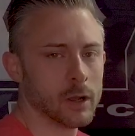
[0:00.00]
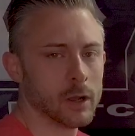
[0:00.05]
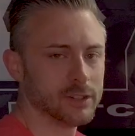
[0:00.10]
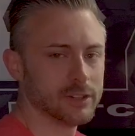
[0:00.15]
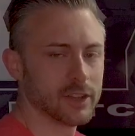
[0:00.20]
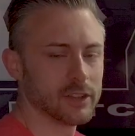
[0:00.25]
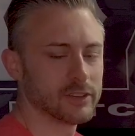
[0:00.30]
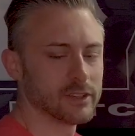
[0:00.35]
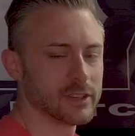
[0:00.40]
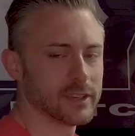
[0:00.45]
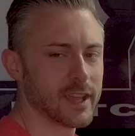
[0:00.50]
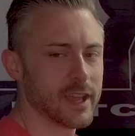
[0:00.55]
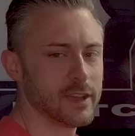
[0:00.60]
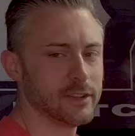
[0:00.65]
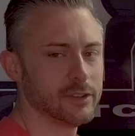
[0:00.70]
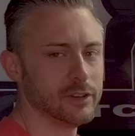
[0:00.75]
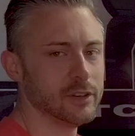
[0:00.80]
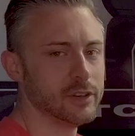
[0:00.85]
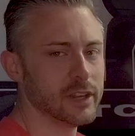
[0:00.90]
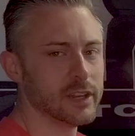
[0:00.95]
just in
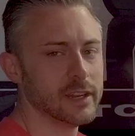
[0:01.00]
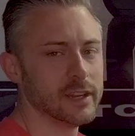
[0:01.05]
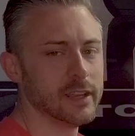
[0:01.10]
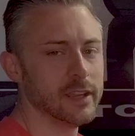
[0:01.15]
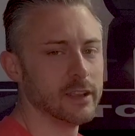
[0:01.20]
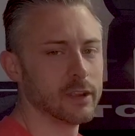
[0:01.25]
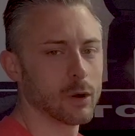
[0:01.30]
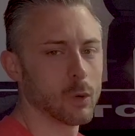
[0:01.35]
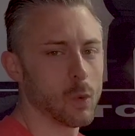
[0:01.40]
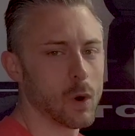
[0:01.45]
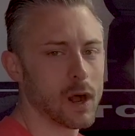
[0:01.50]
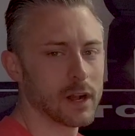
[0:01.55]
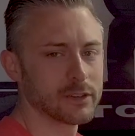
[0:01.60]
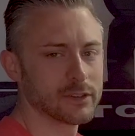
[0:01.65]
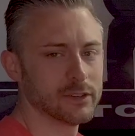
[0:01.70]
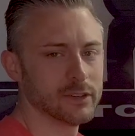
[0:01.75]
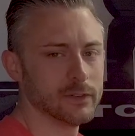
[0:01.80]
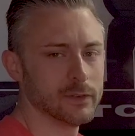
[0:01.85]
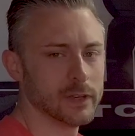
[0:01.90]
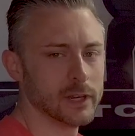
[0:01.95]
case you didn't either
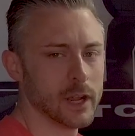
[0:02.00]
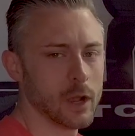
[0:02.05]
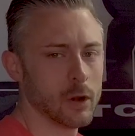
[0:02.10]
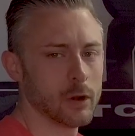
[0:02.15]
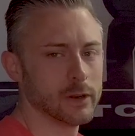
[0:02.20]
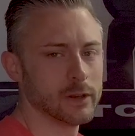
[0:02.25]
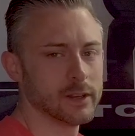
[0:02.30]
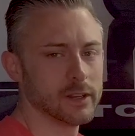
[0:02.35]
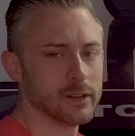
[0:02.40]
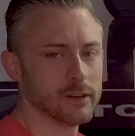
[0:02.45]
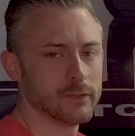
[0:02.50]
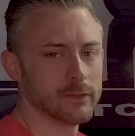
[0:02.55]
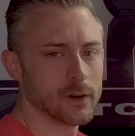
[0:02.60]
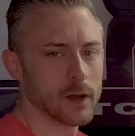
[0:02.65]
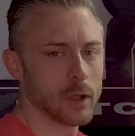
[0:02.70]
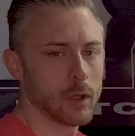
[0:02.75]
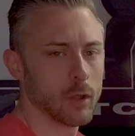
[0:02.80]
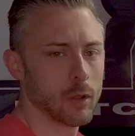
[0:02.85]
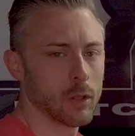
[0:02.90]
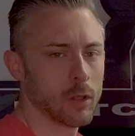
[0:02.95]
watch the video and didn't
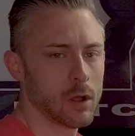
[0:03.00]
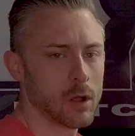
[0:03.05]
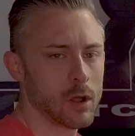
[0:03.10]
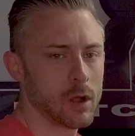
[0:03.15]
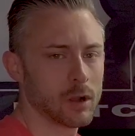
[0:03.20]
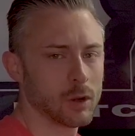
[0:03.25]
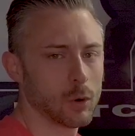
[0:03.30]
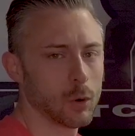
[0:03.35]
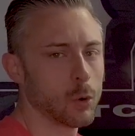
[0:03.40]
follow along,